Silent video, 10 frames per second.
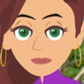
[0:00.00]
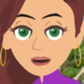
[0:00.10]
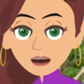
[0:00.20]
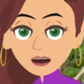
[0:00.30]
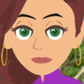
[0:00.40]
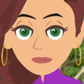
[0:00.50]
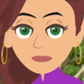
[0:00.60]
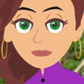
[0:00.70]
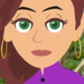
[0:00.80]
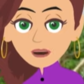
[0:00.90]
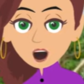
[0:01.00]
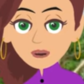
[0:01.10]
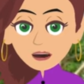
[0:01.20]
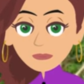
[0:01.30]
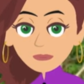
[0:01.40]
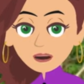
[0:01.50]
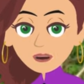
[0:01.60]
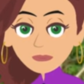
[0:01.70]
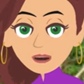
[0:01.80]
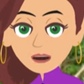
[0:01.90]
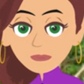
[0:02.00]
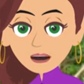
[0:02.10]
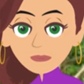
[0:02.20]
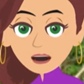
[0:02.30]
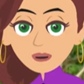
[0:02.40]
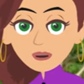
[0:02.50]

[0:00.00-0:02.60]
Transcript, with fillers: just sort of let the condition calibrate